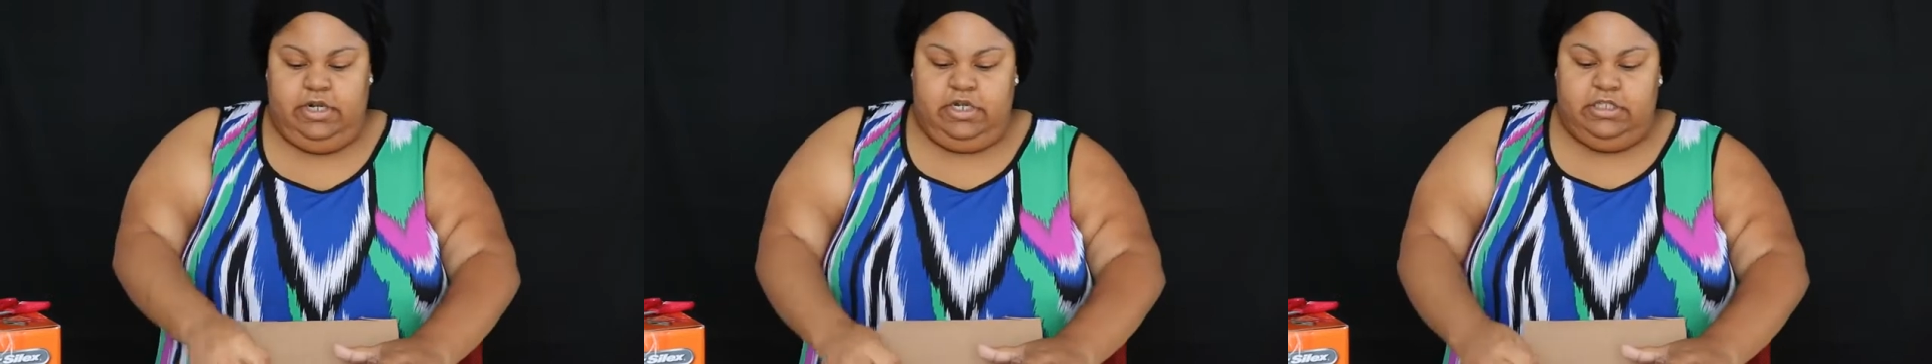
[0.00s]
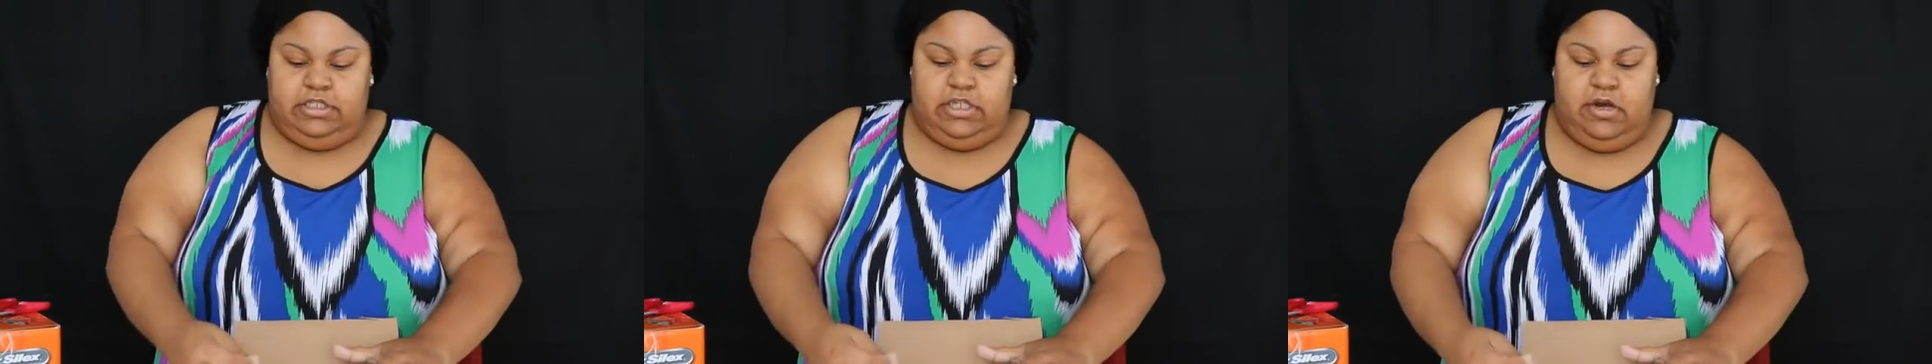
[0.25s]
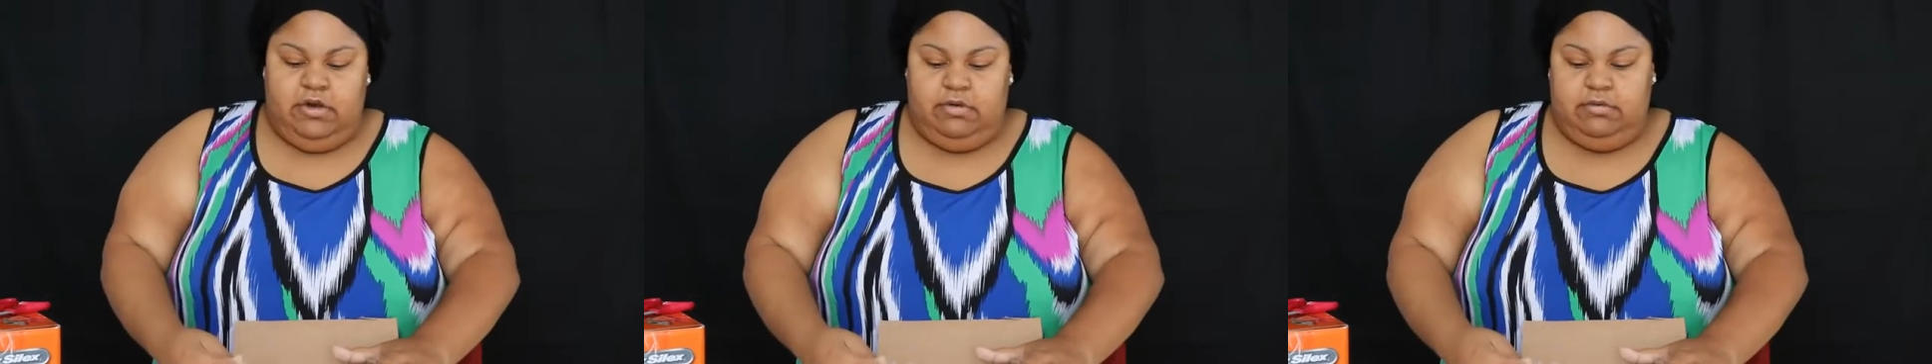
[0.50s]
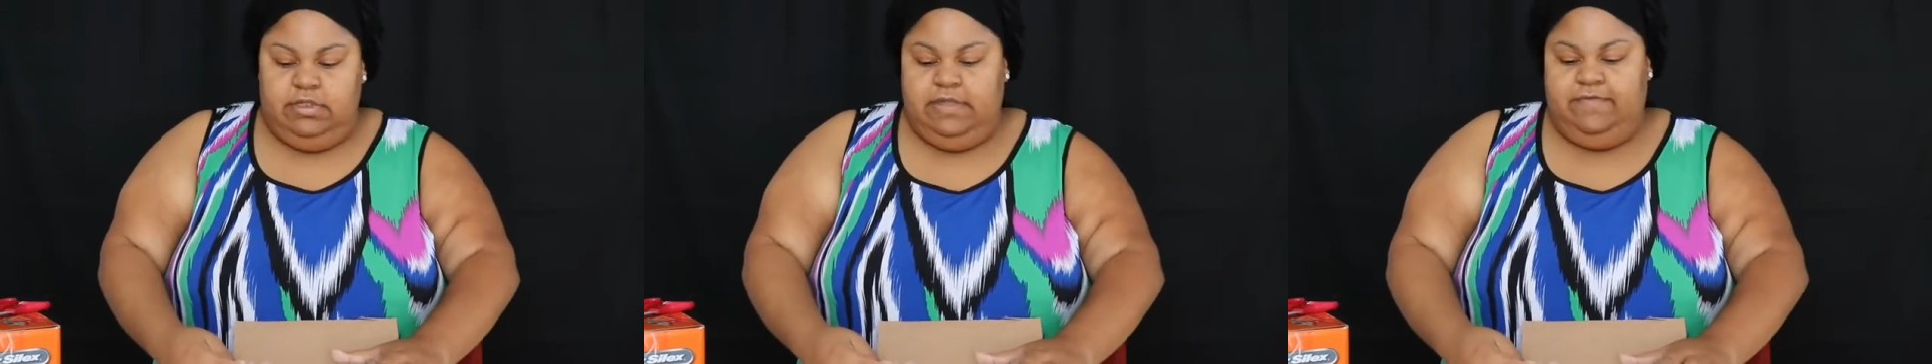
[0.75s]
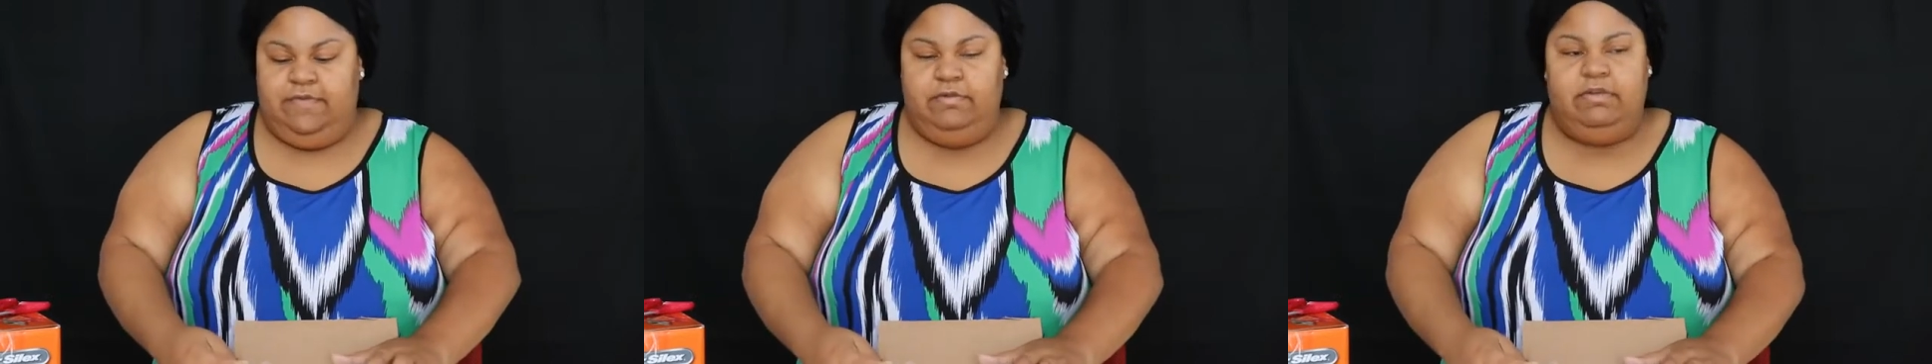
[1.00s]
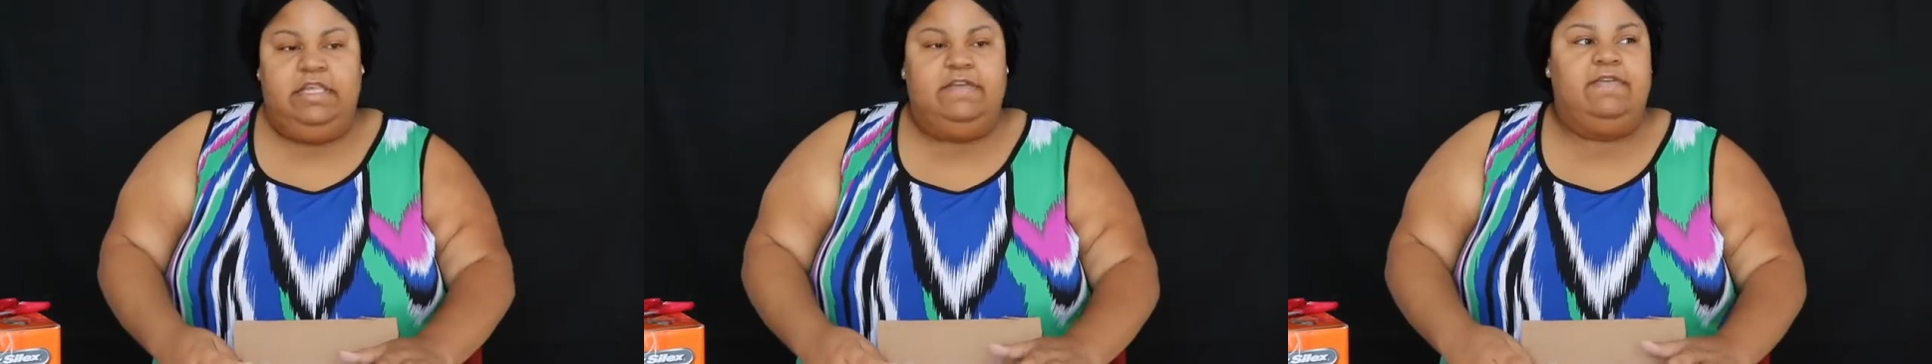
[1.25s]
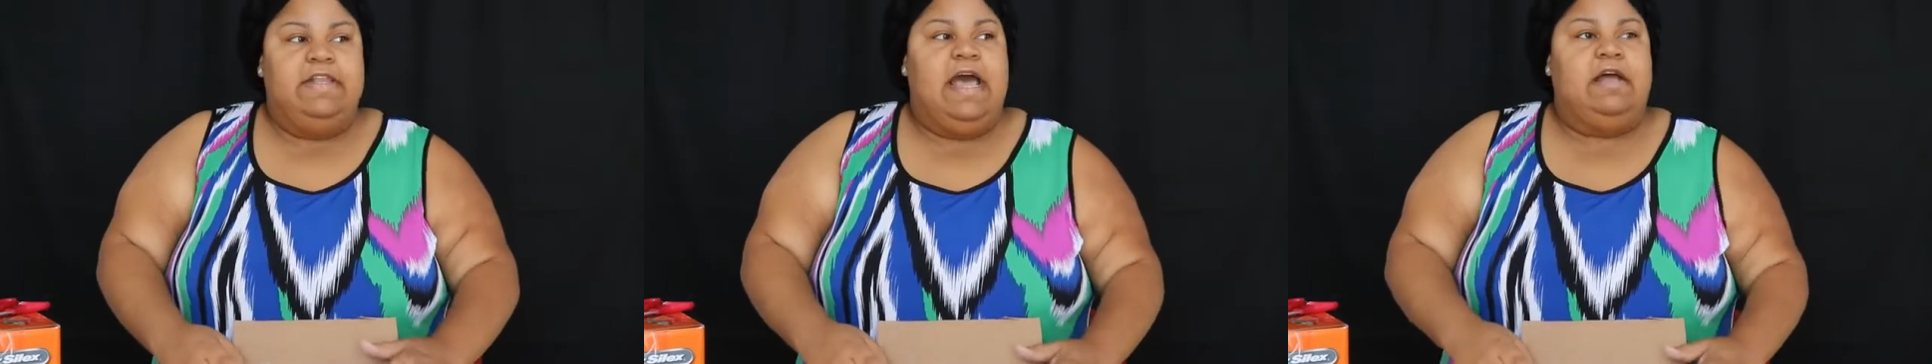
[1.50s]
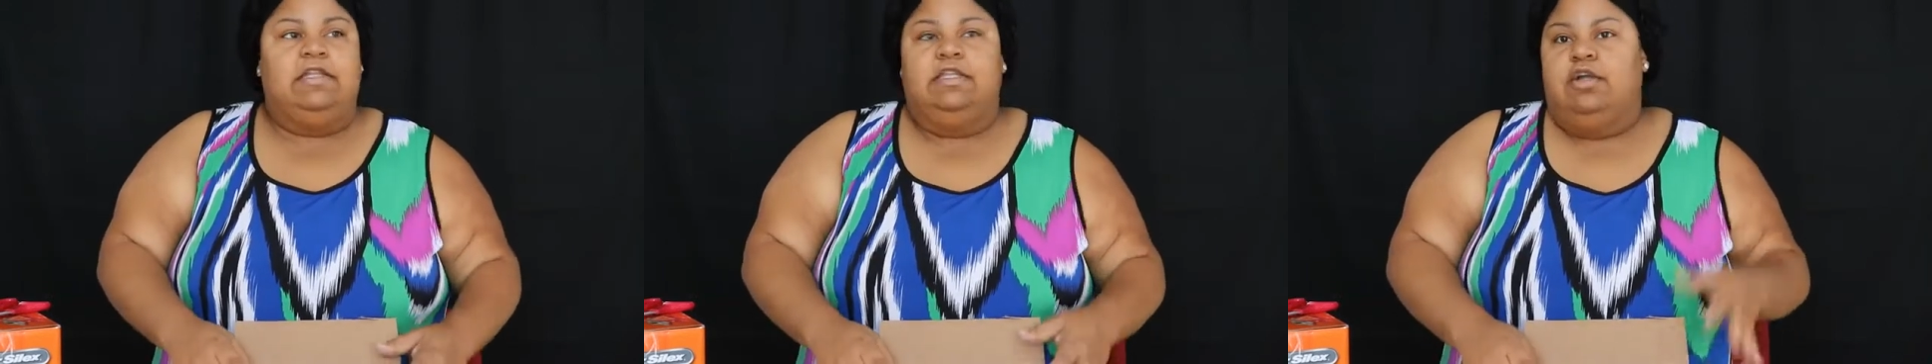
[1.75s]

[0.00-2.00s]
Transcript: So if you leave it out in